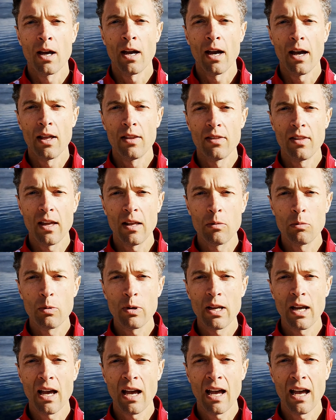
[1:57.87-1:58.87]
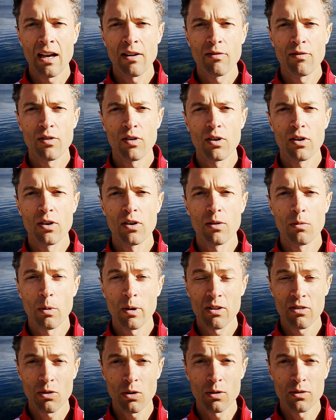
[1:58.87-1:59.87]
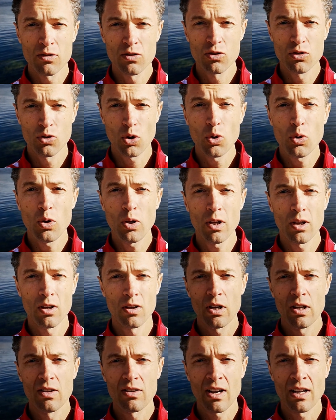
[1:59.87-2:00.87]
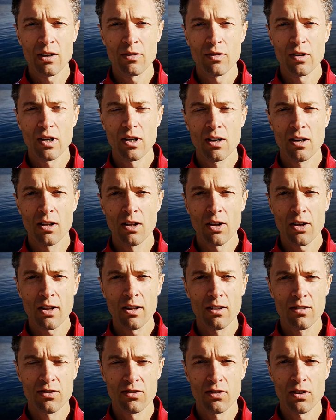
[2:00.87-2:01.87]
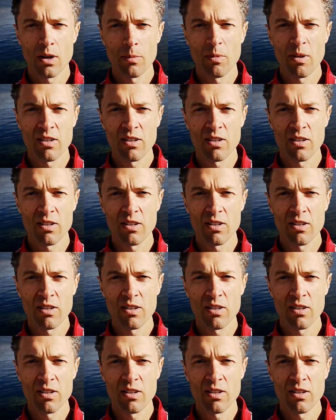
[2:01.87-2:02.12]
And then we have what is called stød. It's kind of a glottal stop.